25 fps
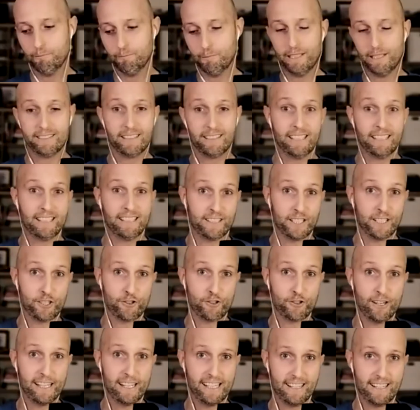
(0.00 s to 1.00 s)
basically it's the
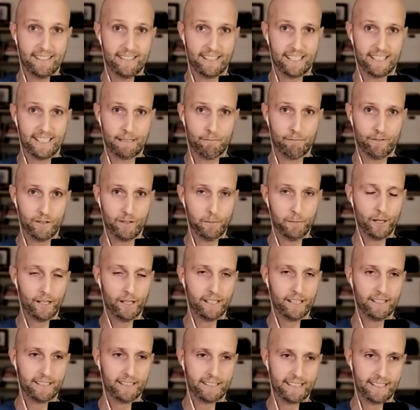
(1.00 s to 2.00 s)
drainage system of the
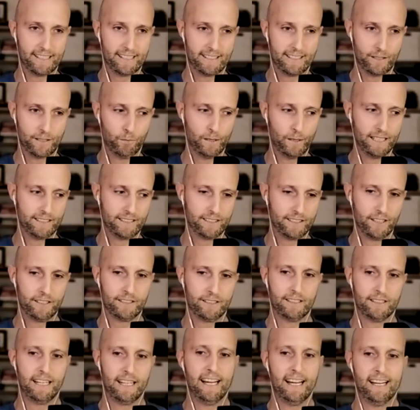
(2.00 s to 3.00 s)
body that gets the waste
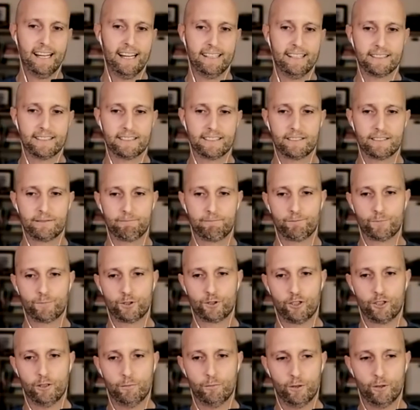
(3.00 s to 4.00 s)
out i had
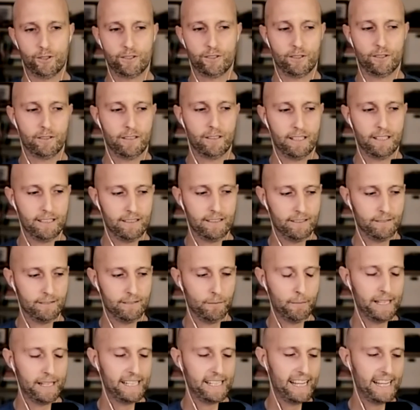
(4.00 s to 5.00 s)
tumors on the
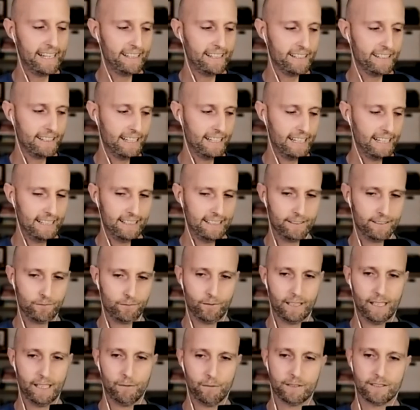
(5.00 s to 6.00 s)
on my neck. I had
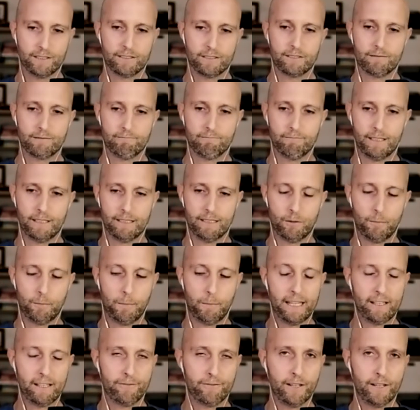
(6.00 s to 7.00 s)
when I was I
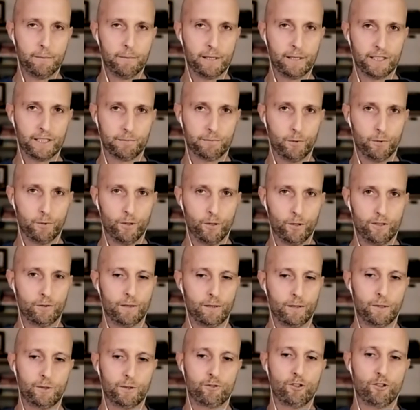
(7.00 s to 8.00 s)
played a fair bit of sports, so
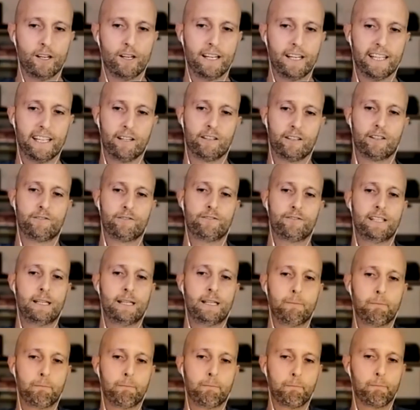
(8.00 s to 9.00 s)
when I was running, I could feel
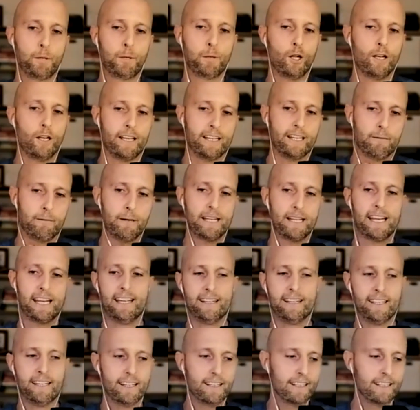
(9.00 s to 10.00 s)
a pulling in my neck.